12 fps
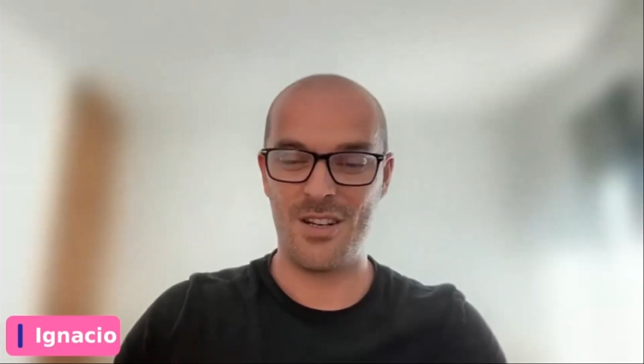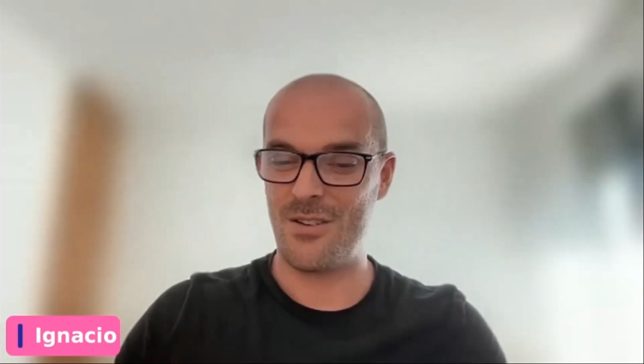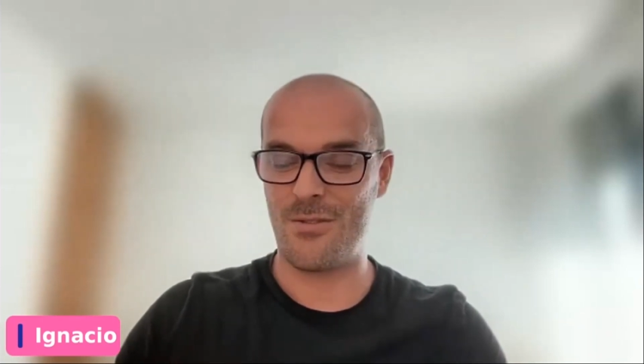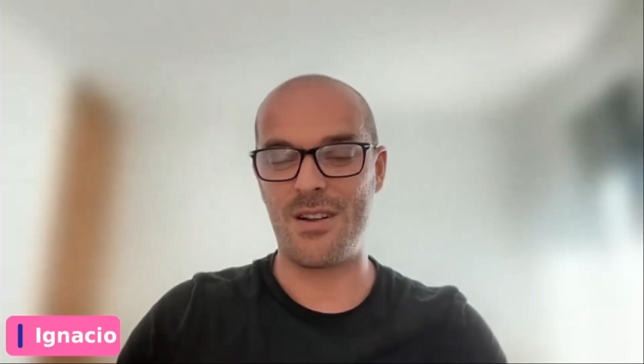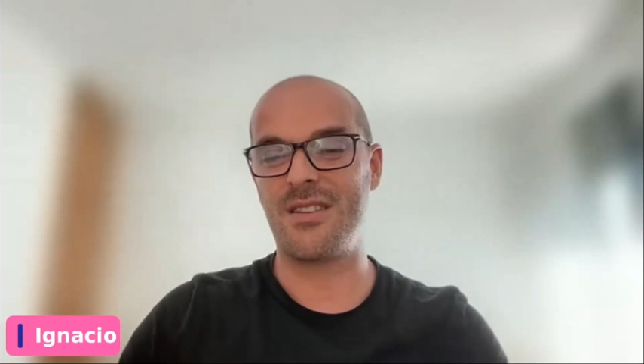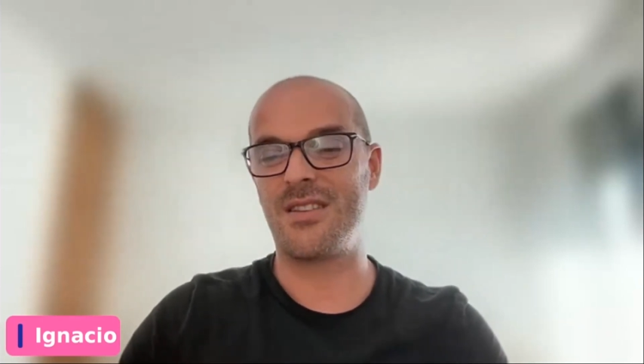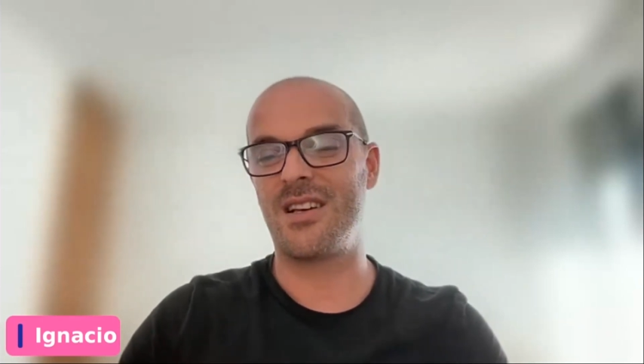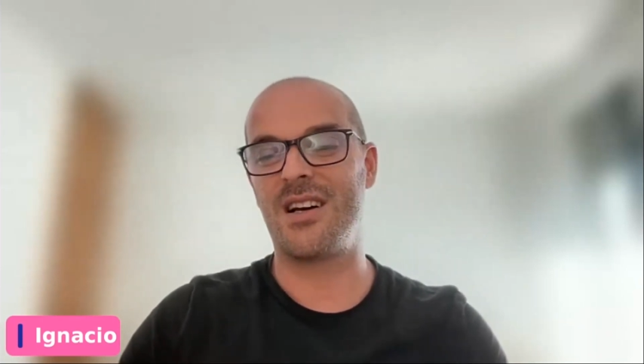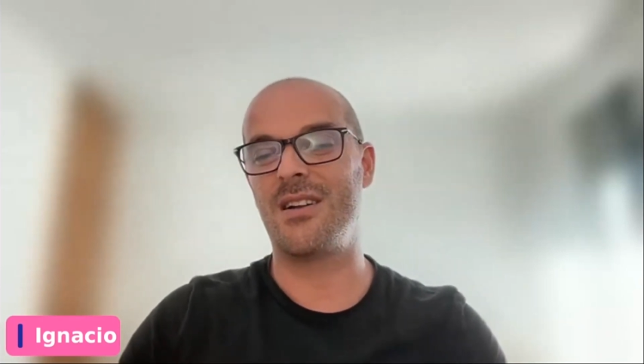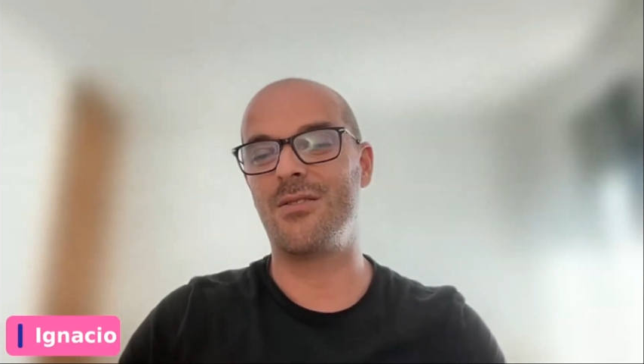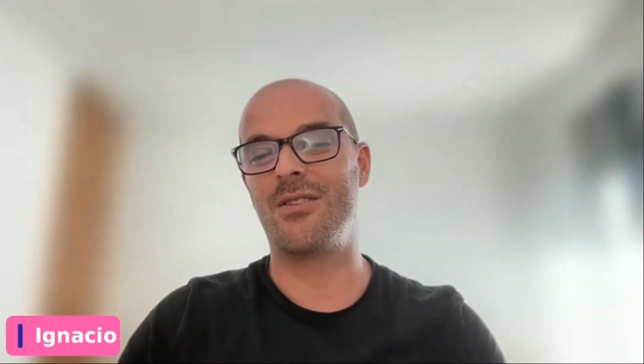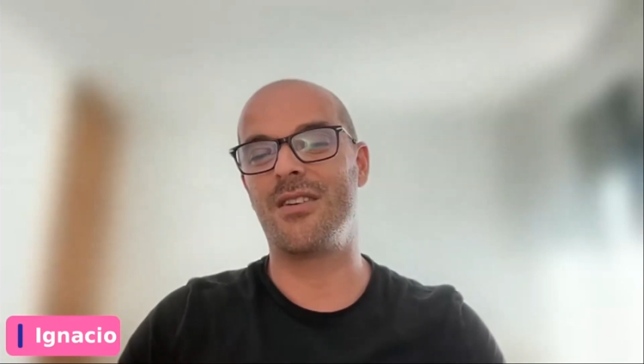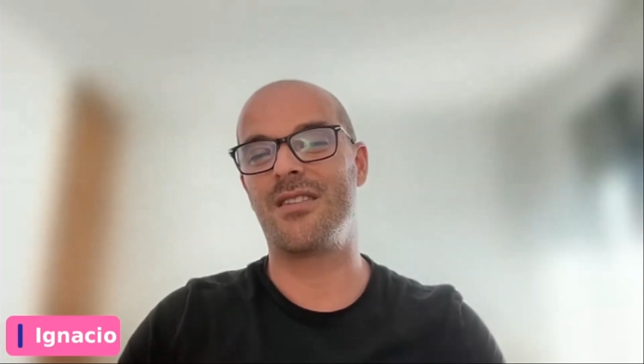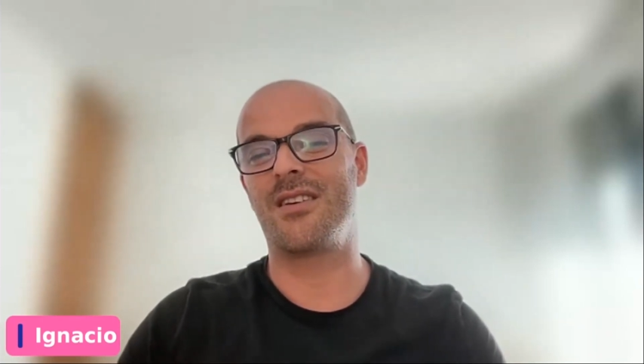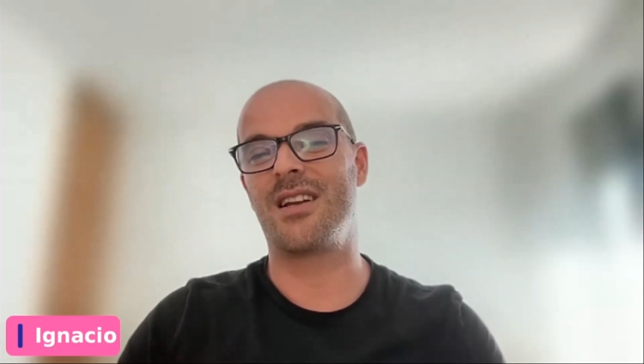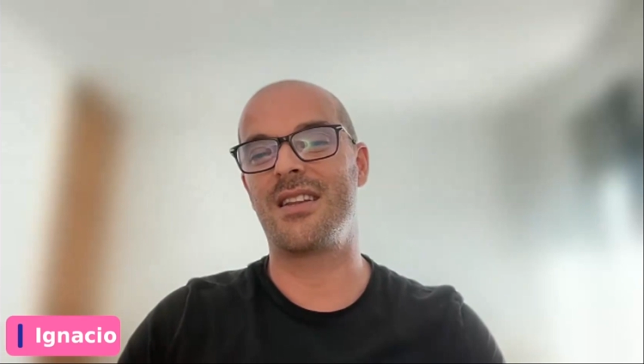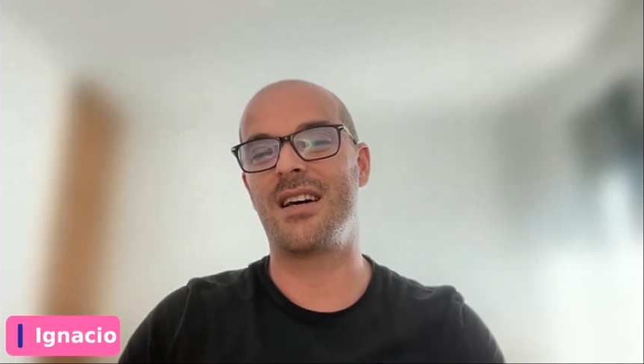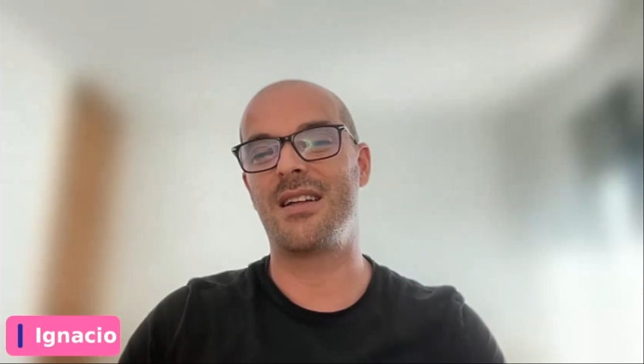rental or anything
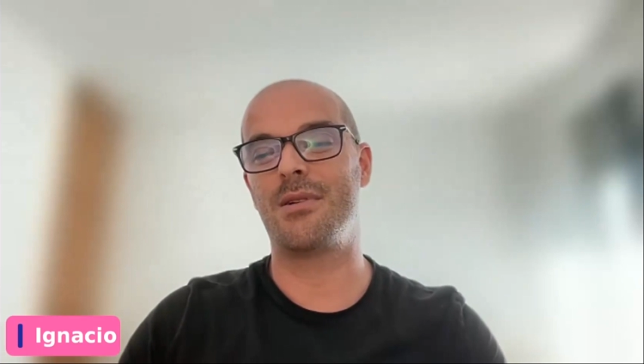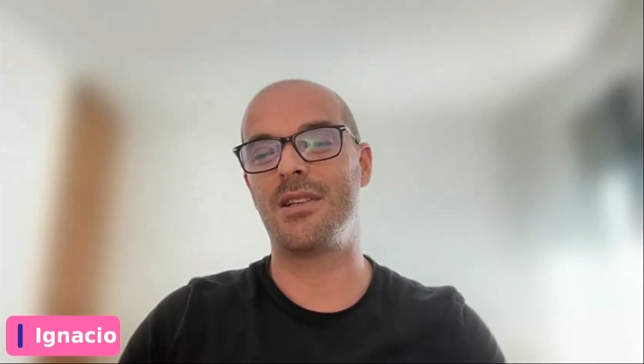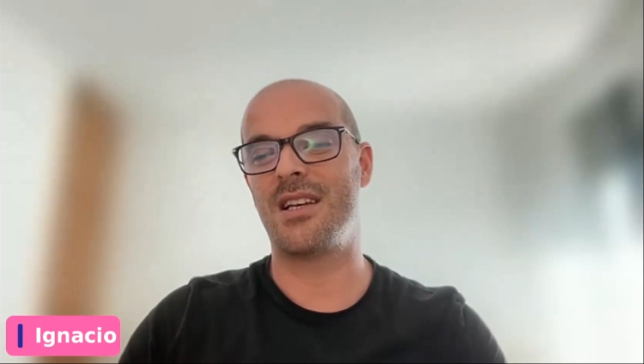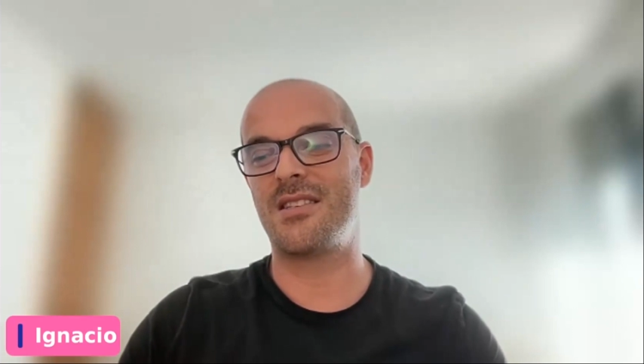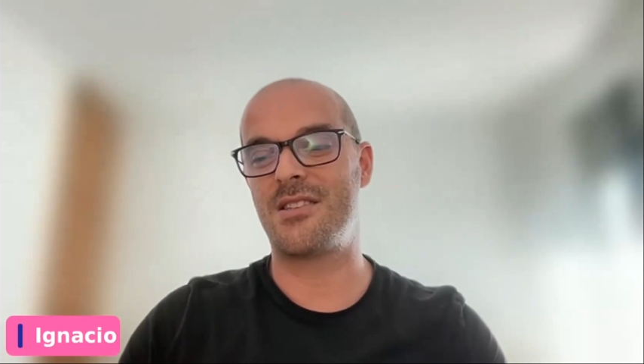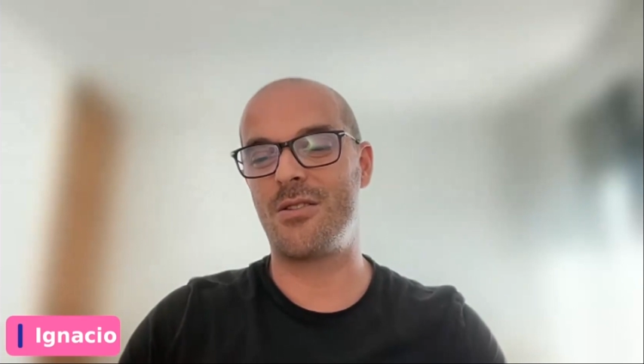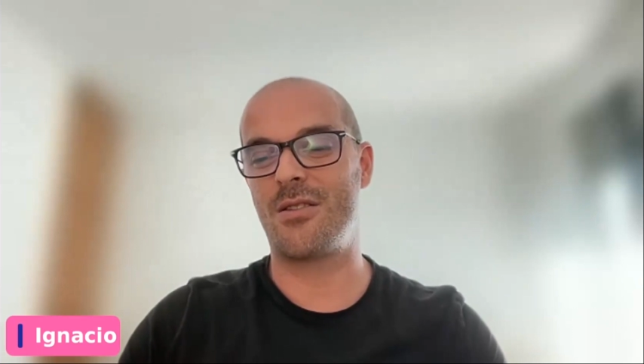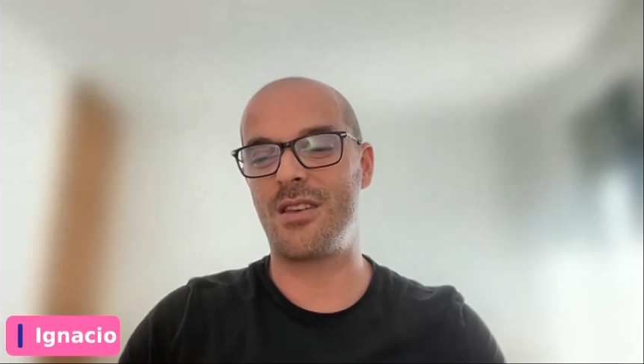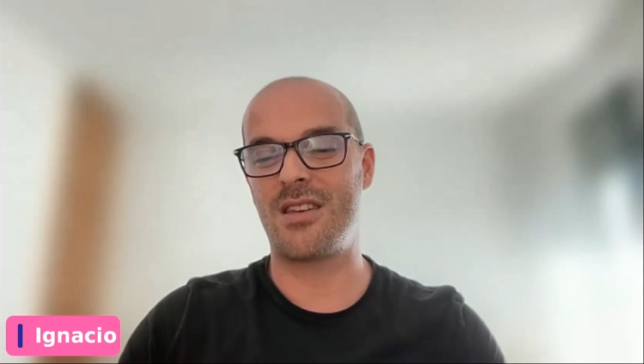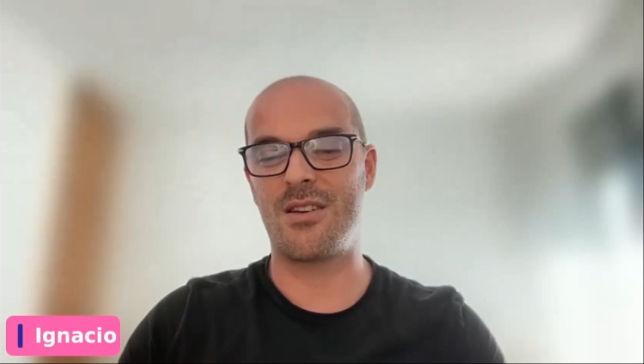like that, but that's something